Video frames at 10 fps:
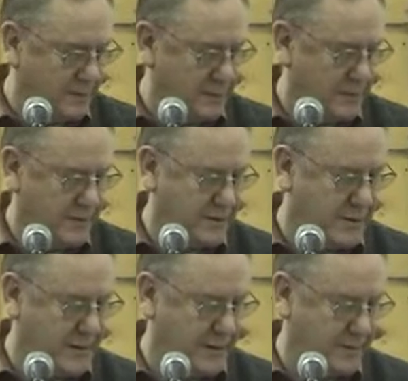this was the
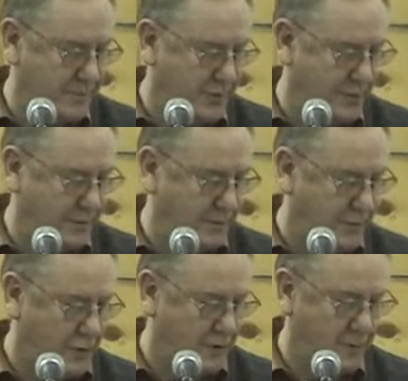last book that
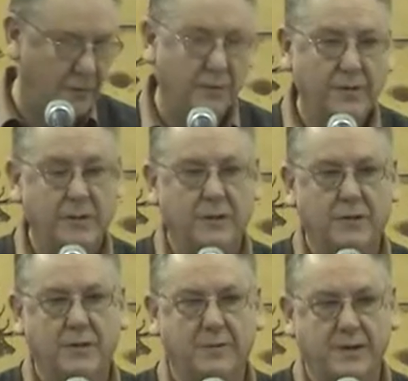Paul wrote, and
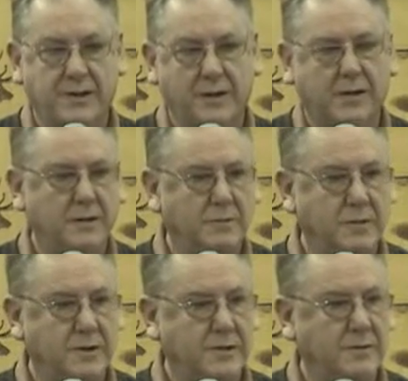probably second
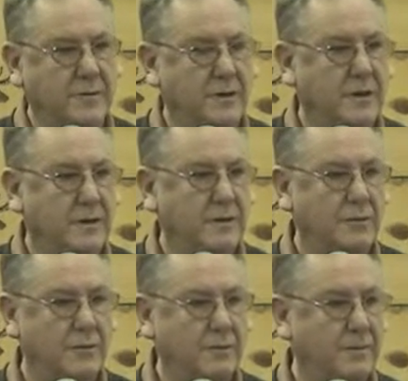imprisonment in
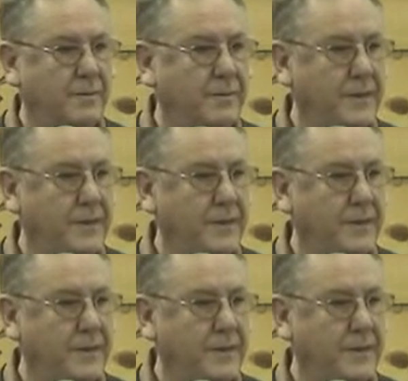Rome.